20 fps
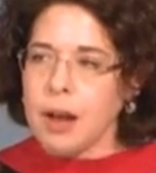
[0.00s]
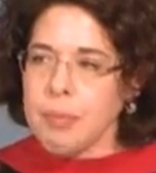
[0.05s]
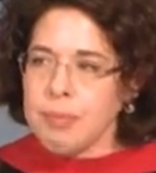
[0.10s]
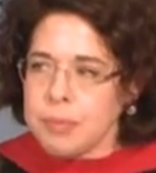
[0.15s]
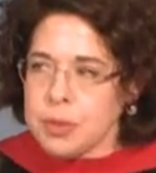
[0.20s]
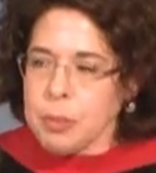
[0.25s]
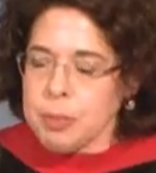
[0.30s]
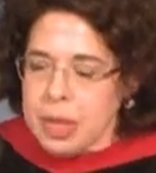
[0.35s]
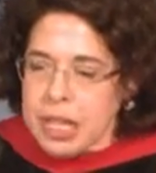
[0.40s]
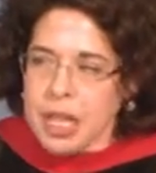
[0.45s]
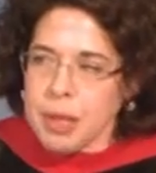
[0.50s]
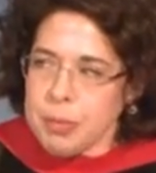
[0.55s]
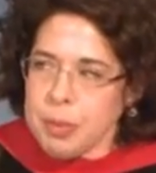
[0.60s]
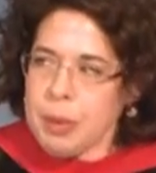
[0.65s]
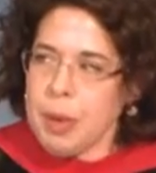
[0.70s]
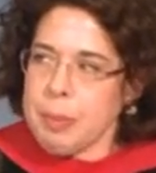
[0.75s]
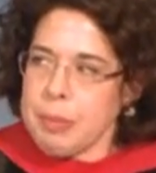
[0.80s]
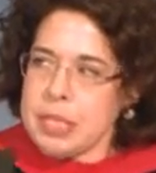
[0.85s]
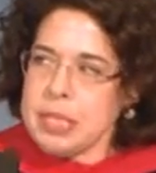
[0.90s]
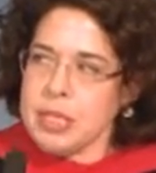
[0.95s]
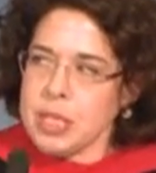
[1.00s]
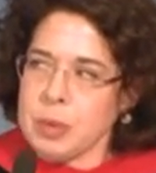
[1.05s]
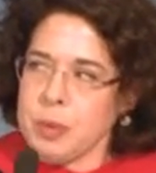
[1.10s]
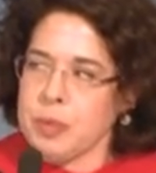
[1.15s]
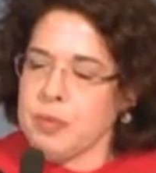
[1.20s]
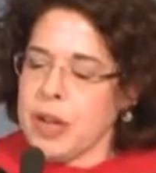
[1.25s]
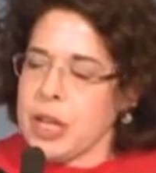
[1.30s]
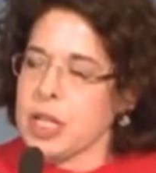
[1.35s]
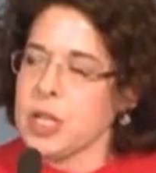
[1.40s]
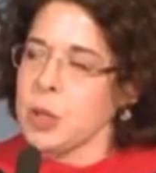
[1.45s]
so being a business
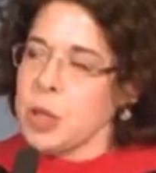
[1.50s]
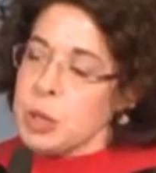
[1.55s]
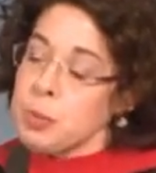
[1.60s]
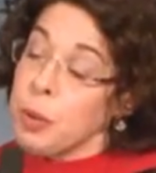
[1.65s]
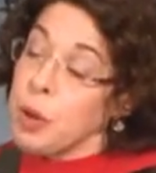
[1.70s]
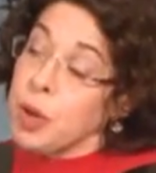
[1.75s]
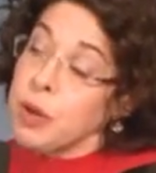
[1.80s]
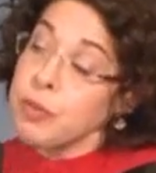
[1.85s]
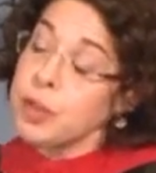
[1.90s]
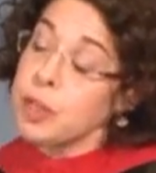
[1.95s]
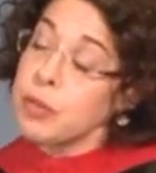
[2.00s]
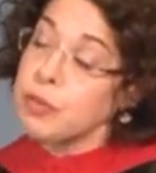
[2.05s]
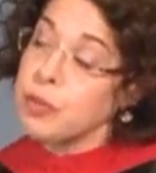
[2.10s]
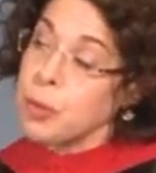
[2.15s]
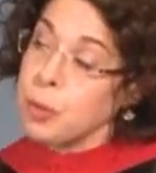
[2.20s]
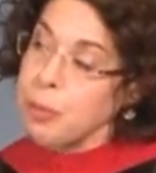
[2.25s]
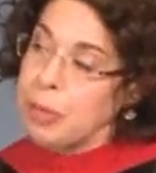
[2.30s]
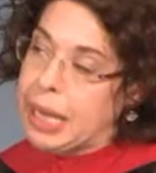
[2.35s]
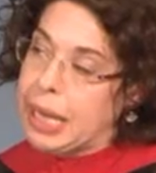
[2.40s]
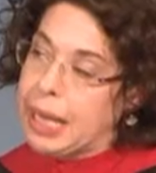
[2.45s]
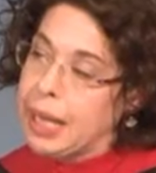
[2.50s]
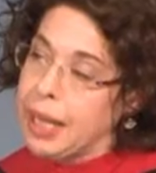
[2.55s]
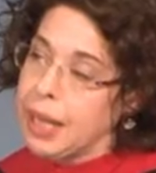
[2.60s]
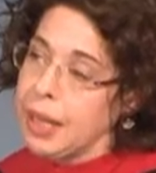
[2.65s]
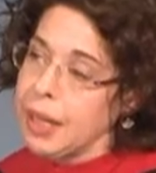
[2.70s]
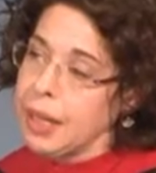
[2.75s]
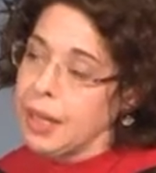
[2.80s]
professor is perfect for me